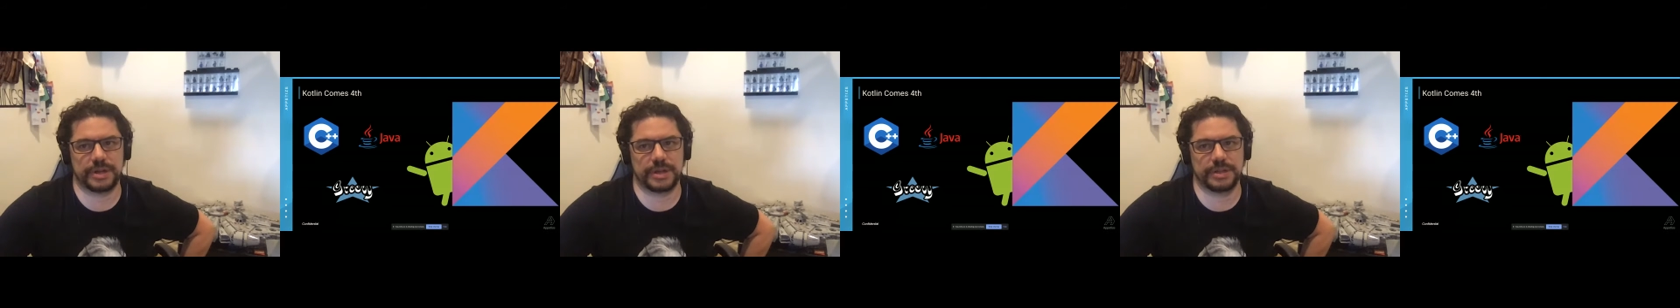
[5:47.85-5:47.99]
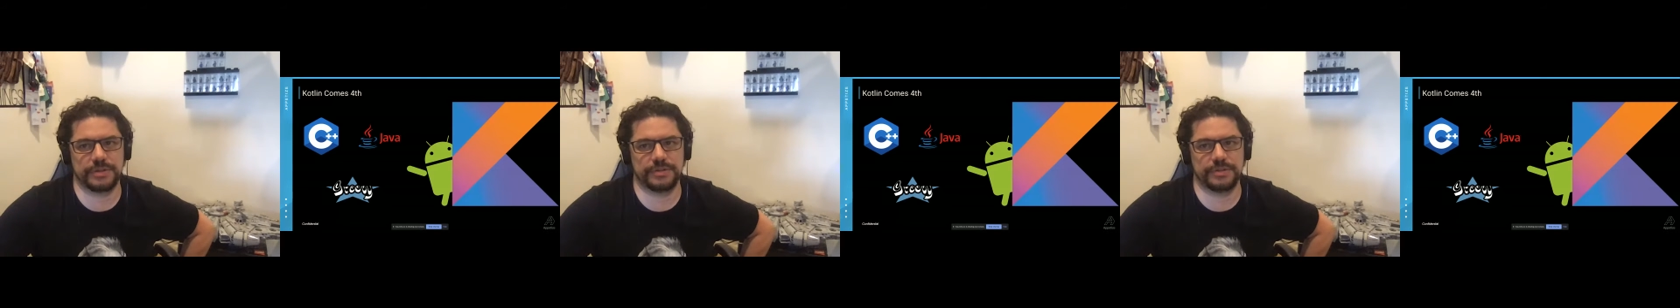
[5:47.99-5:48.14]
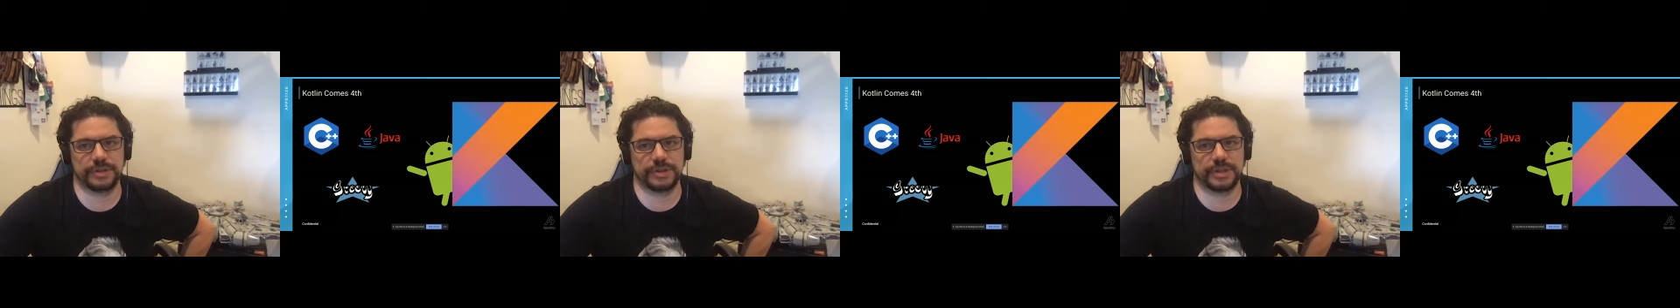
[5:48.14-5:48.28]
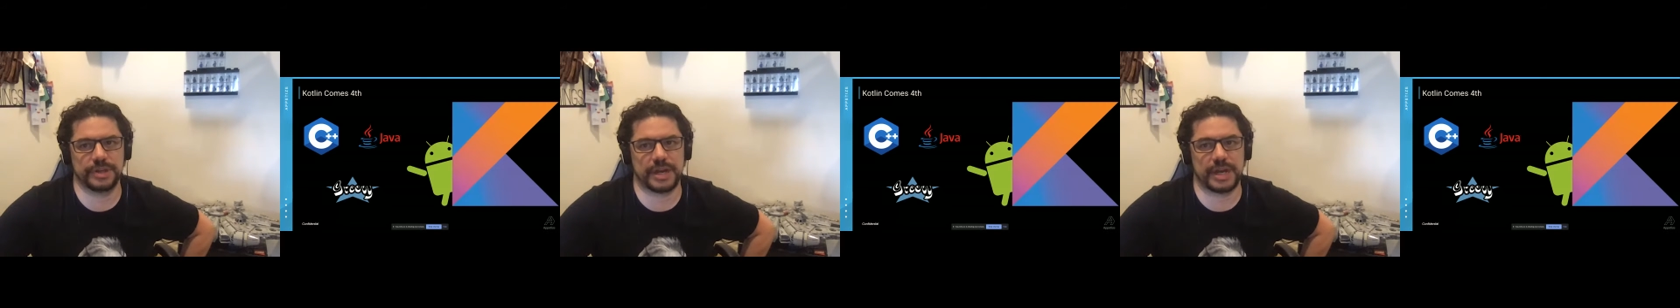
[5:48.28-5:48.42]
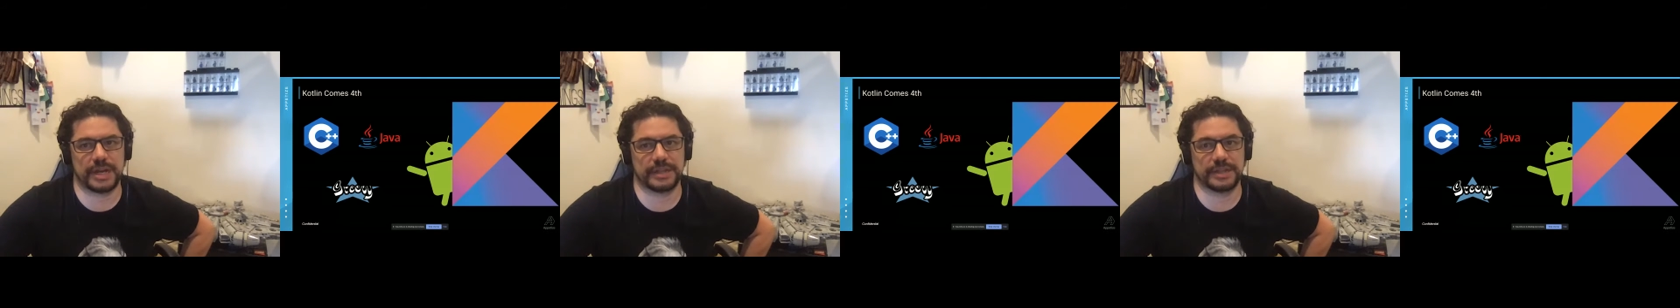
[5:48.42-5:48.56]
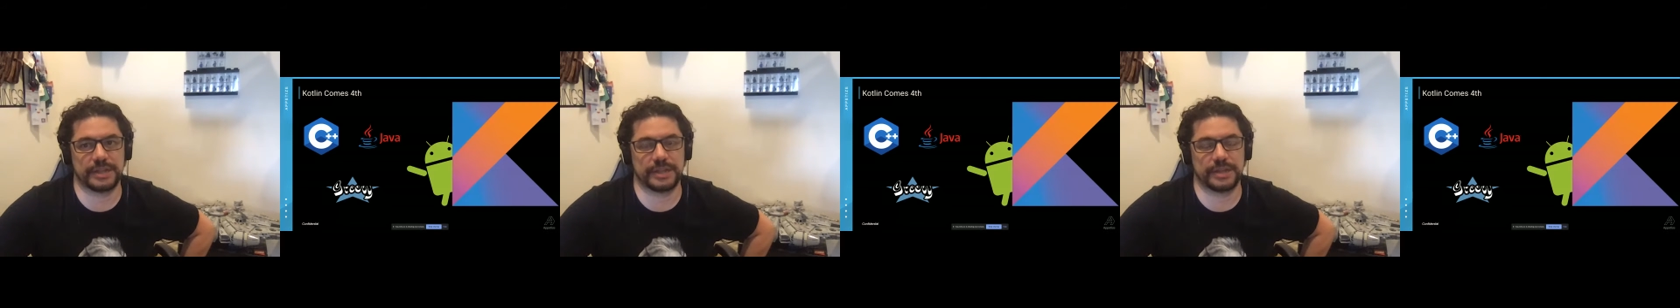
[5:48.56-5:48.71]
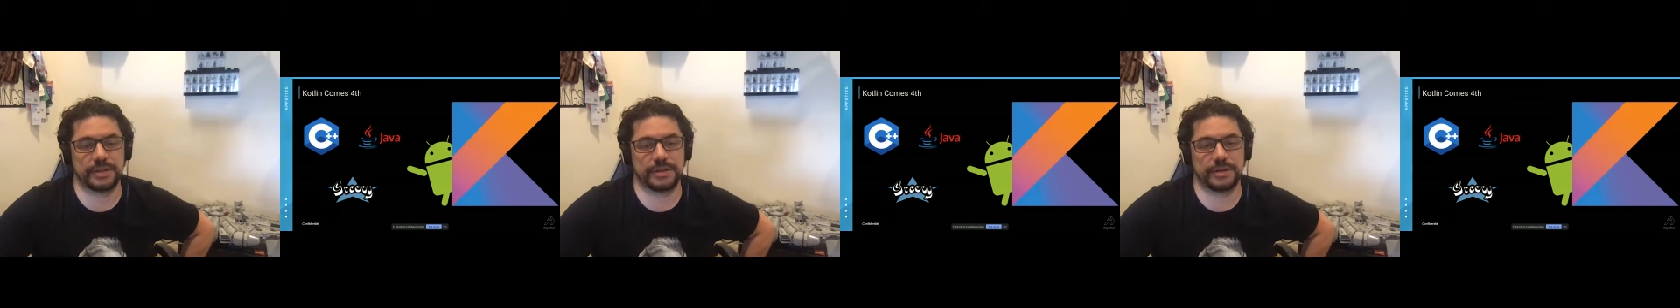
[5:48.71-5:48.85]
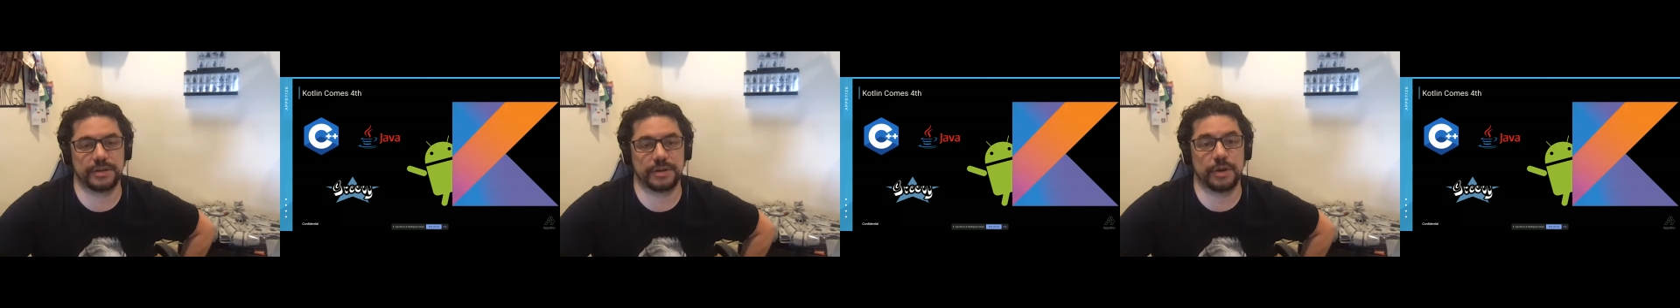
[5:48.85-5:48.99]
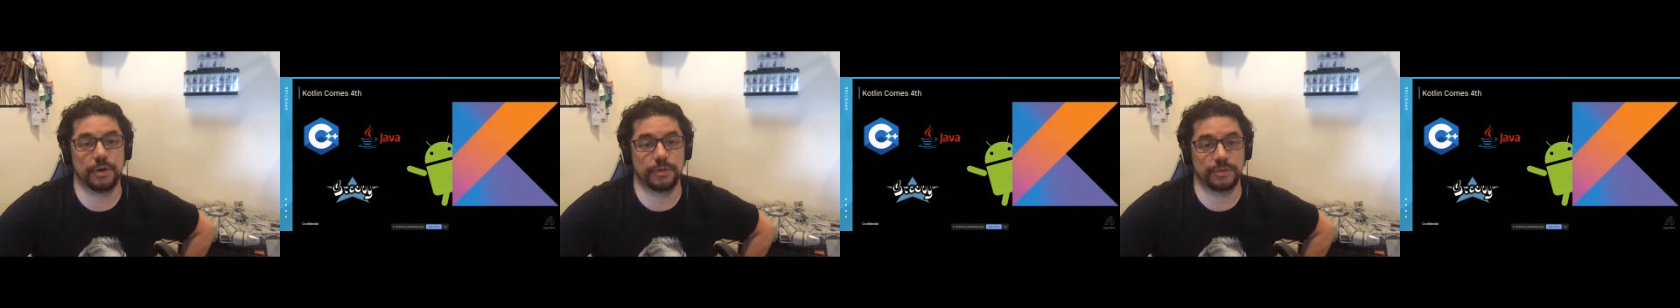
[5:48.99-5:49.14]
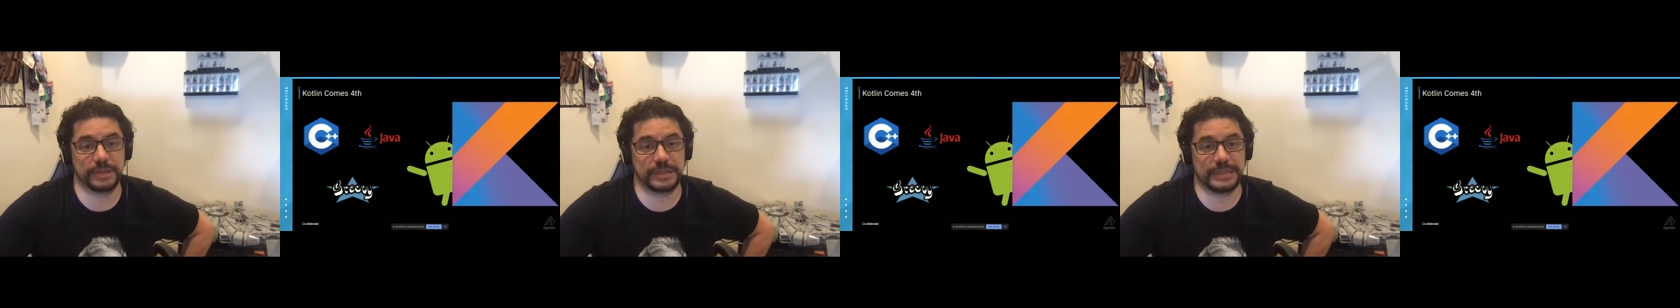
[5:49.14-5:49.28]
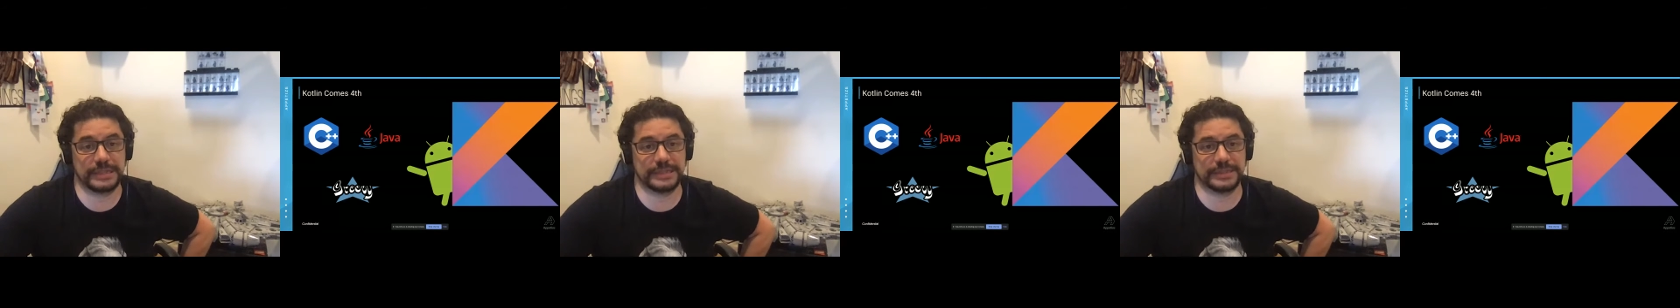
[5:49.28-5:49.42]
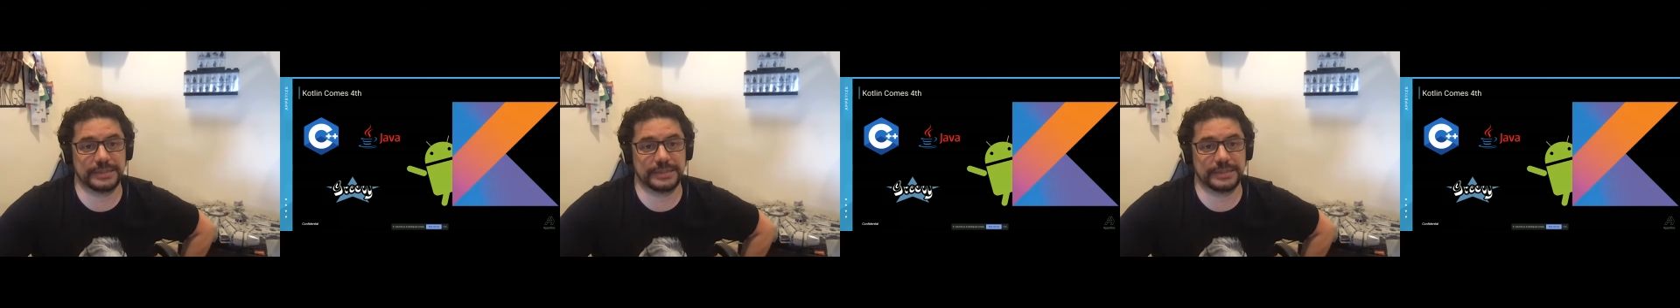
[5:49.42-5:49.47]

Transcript: using Kotlin only.